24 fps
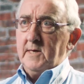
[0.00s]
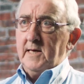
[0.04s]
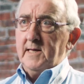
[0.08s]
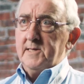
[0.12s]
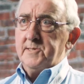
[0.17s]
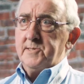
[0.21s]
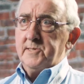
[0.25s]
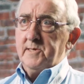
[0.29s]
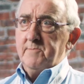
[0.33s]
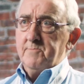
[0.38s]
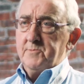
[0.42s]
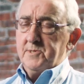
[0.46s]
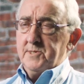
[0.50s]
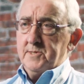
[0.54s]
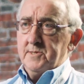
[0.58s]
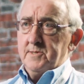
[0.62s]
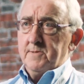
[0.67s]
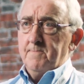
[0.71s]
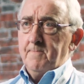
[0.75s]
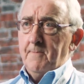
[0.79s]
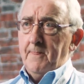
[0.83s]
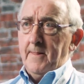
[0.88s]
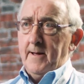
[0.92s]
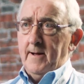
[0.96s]
Ken
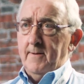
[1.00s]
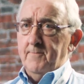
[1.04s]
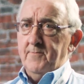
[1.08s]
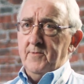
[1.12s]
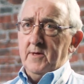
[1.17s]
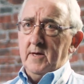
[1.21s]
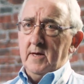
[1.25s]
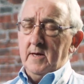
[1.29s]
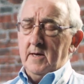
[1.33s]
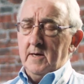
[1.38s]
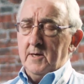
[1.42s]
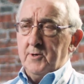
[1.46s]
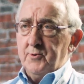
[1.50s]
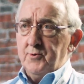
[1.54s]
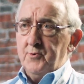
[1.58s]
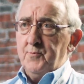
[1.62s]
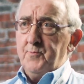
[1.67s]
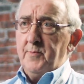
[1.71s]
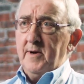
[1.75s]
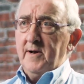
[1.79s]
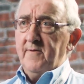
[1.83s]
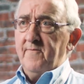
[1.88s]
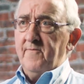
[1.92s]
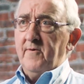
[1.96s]
Simpson. I'm the
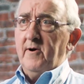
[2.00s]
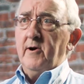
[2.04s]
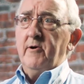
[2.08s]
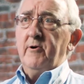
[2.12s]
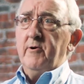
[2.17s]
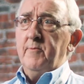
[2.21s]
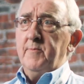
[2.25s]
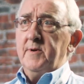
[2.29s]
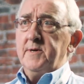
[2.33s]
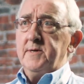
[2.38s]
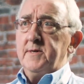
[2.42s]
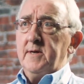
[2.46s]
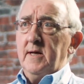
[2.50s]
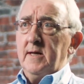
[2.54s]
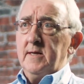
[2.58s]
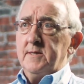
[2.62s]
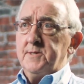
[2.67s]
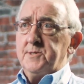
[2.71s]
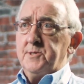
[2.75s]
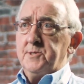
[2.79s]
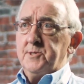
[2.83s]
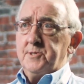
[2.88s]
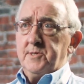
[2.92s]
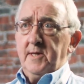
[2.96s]
Group Environment and
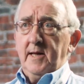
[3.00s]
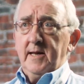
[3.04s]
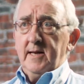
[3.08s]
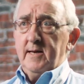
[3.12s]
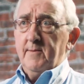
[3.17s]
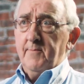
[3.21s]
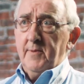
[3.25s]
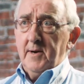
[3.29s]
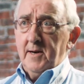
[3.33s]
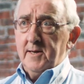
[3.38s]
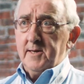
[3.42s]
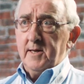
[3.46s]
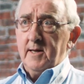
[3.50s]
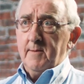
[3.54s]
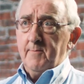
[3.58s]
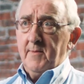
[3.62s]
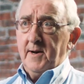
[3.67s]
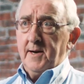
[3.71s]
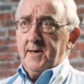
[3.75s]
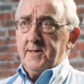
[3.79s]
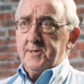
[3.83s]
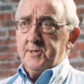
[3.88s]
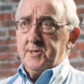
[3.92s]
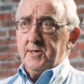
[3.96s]
Sustainability
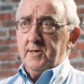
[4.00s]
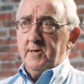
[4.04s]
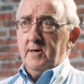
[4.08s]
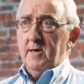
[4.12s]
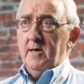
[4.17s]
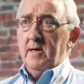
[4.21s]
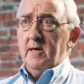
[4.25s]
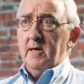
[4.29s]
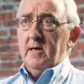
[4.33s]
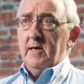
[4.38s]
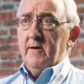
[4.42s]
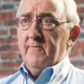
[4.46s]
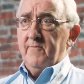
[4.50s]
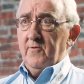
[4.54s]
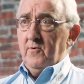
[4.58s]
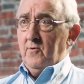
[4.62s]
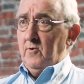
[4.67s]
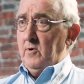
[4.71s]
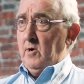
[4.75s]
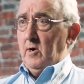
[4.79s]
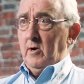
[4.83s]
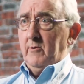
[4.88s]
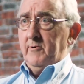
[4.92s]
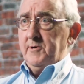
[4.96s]
Manager
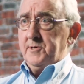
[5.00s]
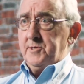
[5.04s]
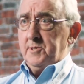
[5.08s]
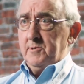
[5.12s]
for RS